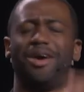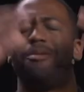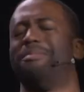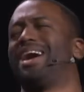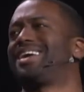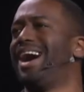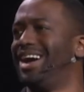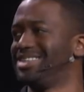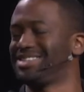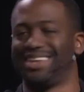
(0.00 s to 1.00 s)
Oh my
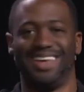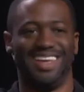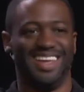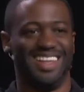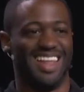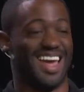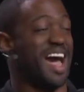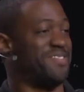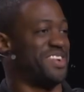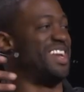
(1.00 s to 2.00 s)
gosh. Like,
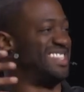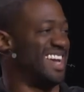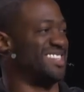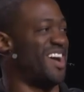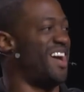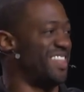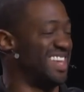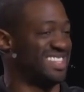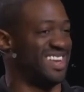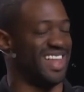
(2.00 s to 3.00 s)
after he says all
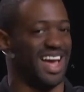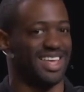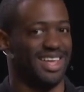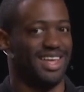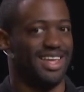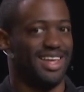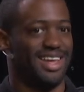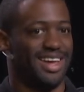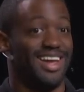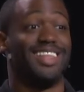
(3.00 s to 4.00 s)
this, they're like,
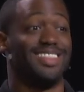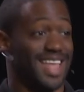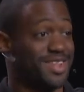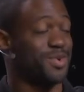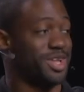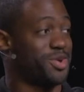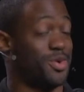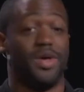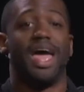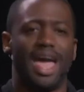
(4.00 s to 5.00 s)
that's really cool.